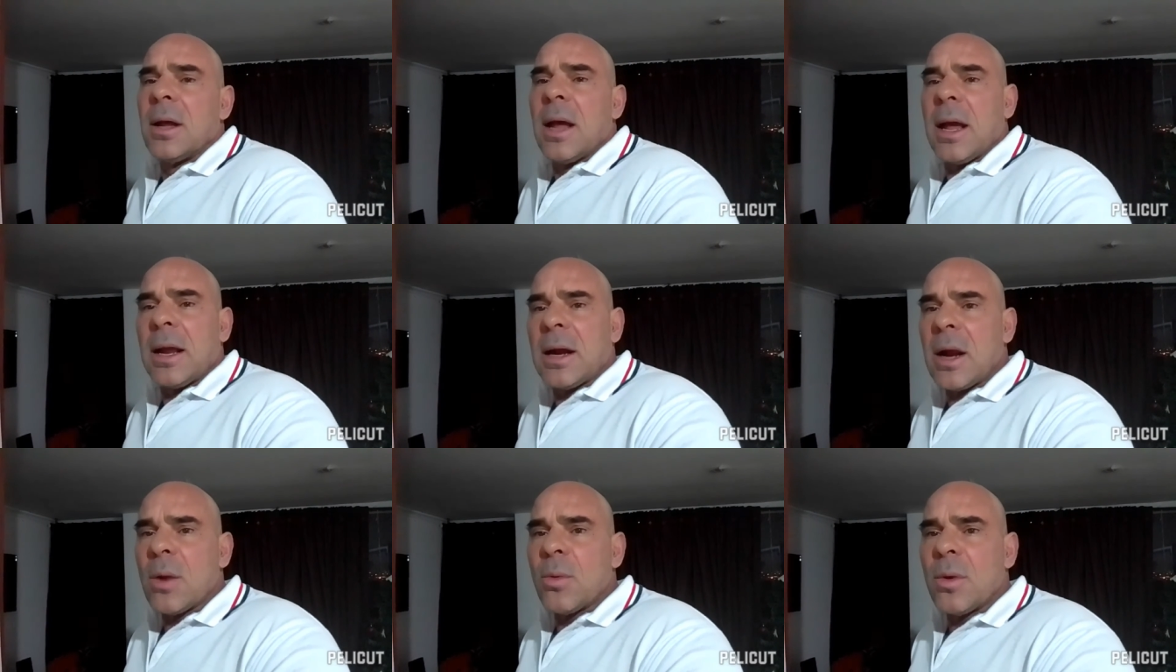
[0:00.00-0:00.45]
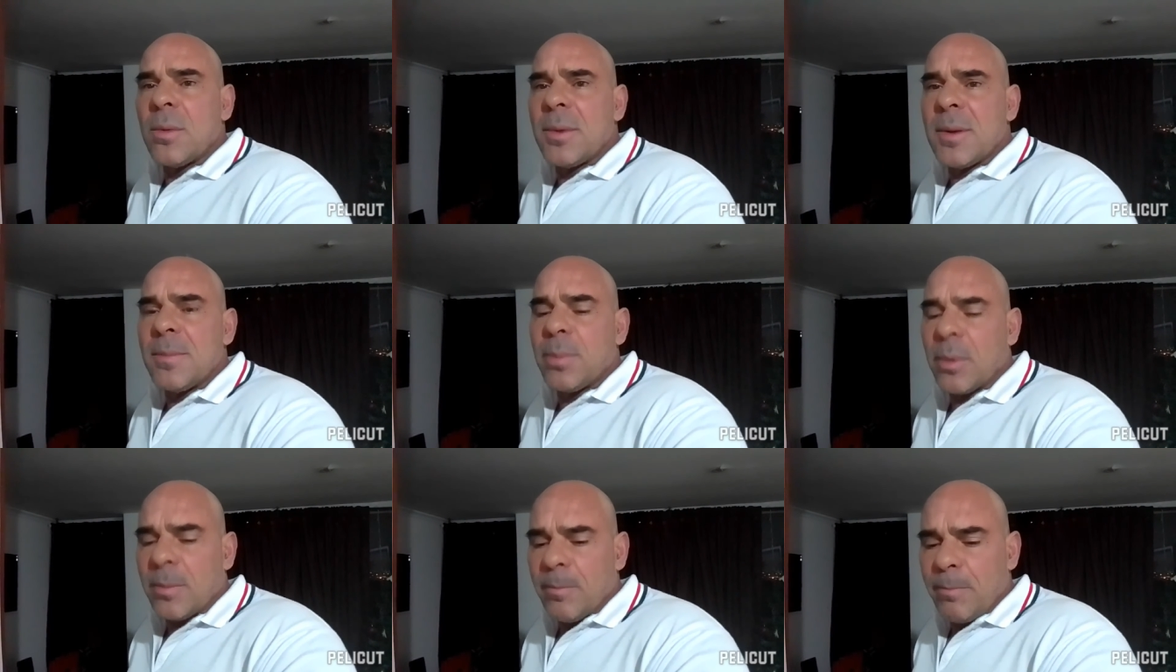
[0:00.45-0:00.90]
And I will
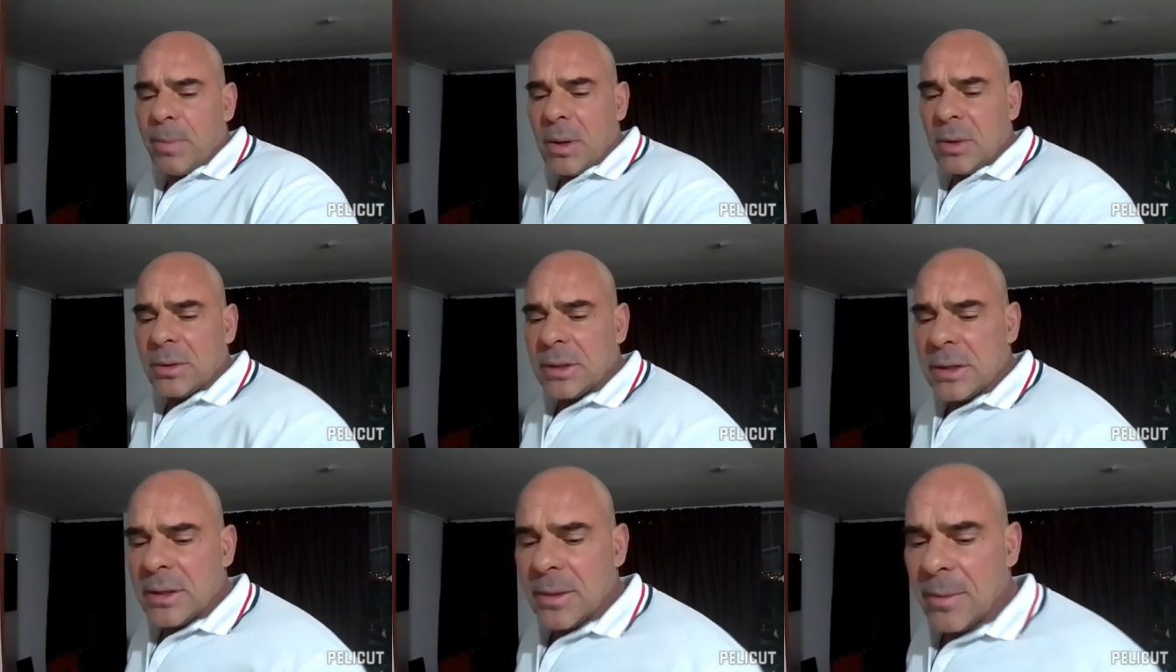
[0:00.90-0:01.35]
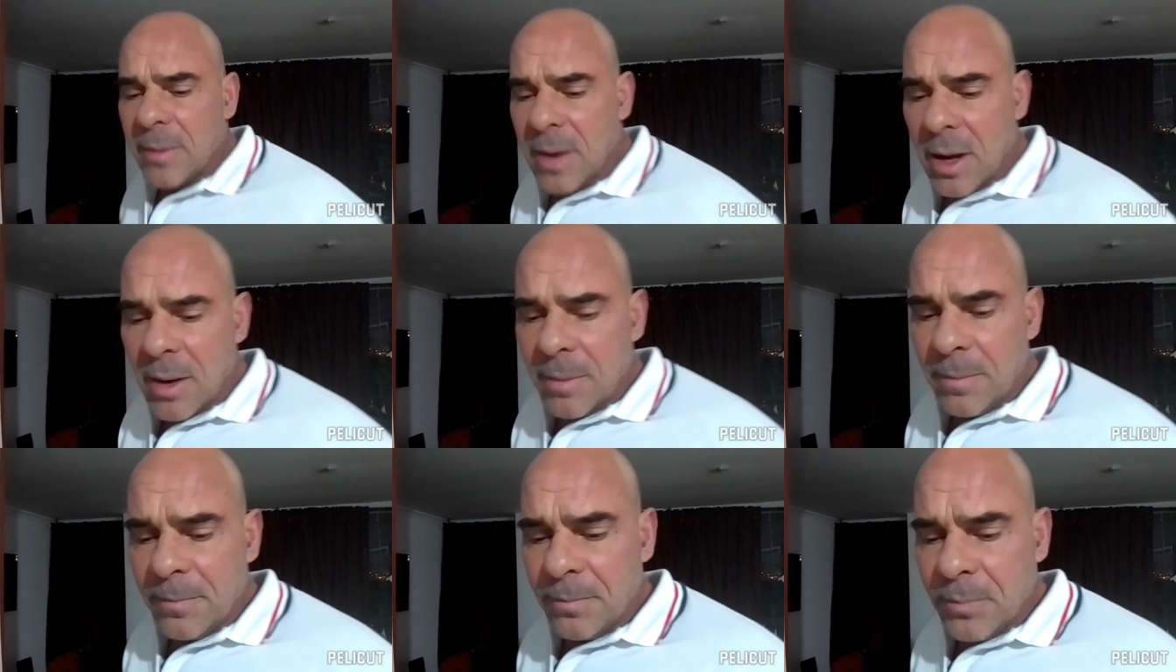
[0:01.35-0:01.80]
be building them
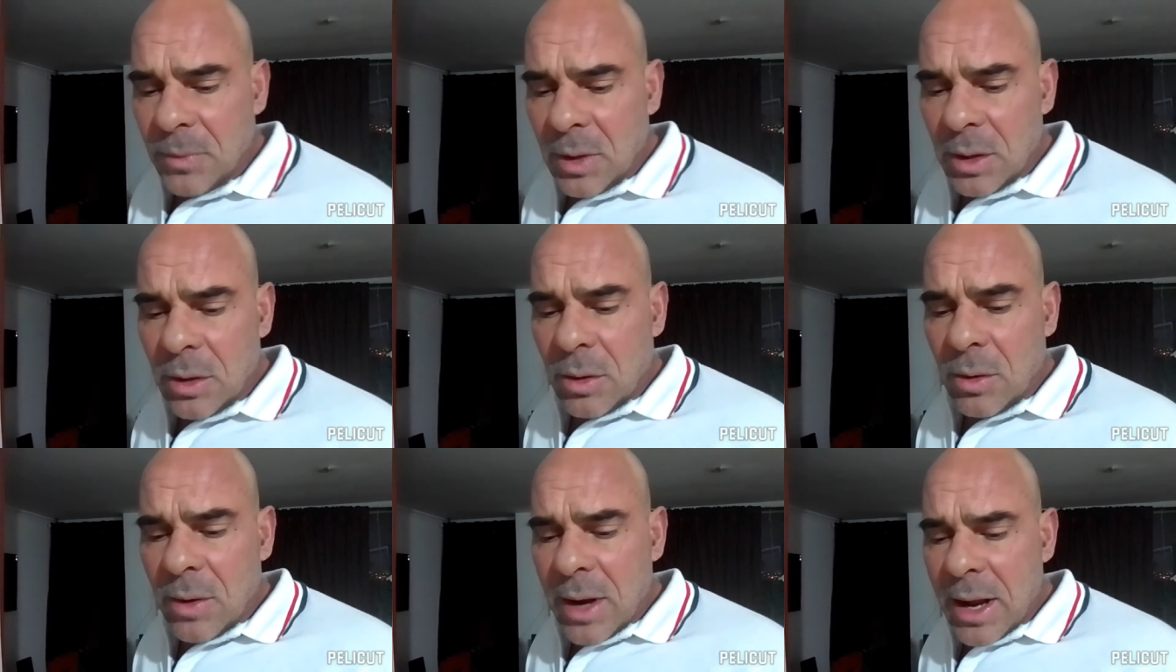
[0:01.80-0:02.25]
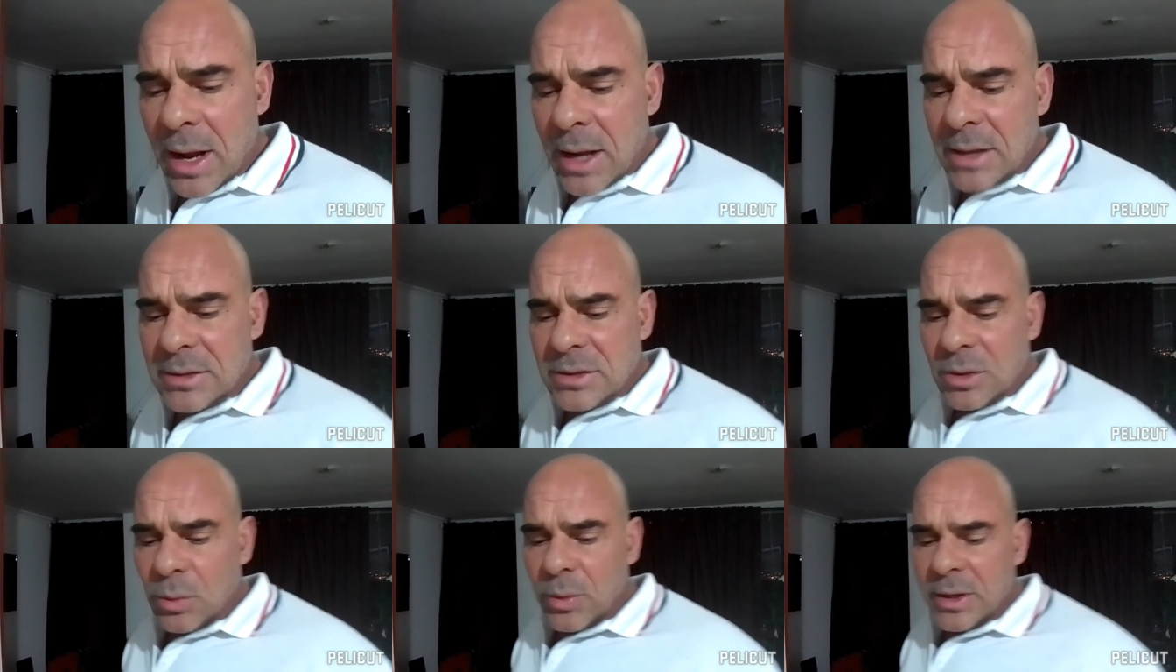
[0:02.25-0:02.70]
up,
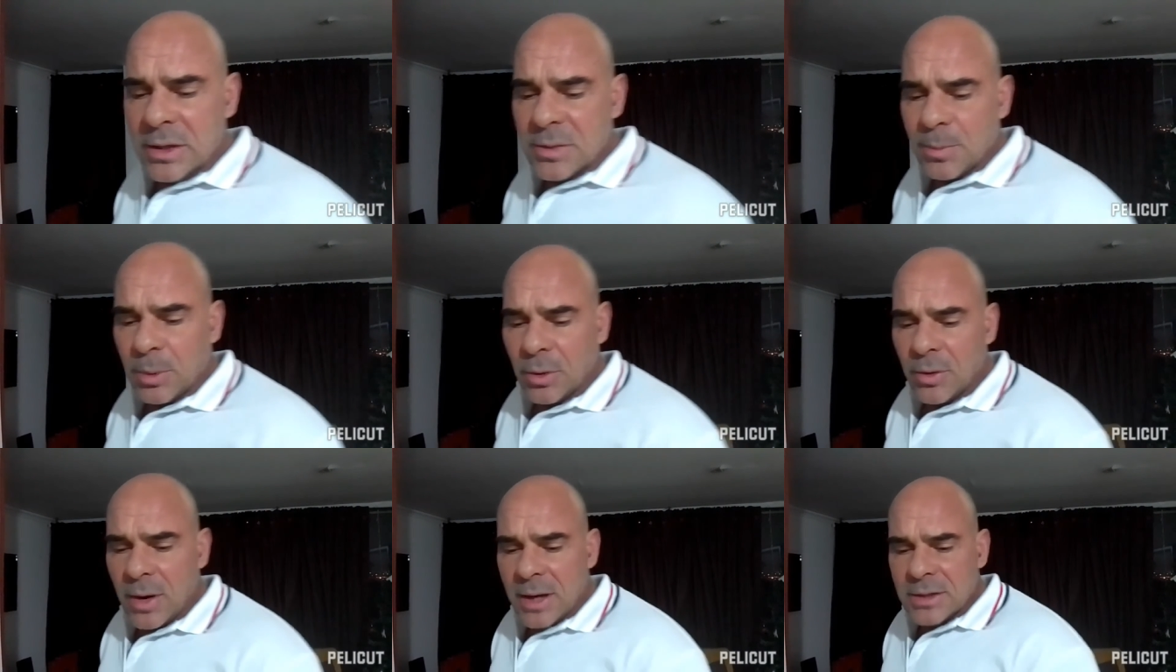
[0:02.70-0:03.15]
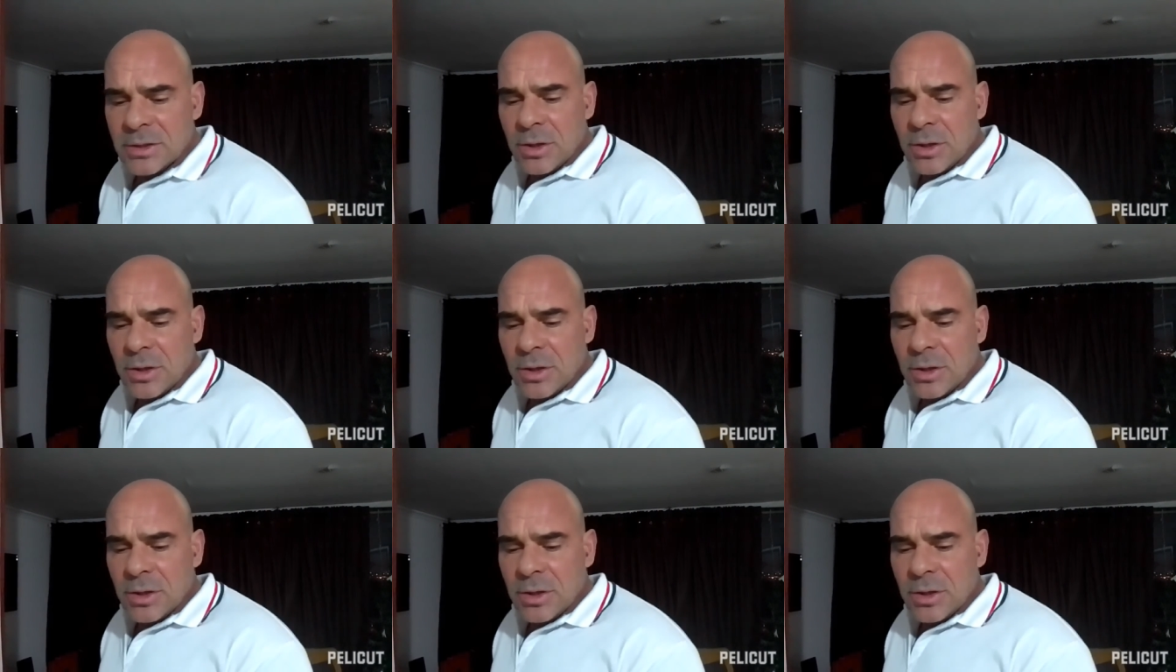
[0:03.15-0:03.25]
as the weeks progress.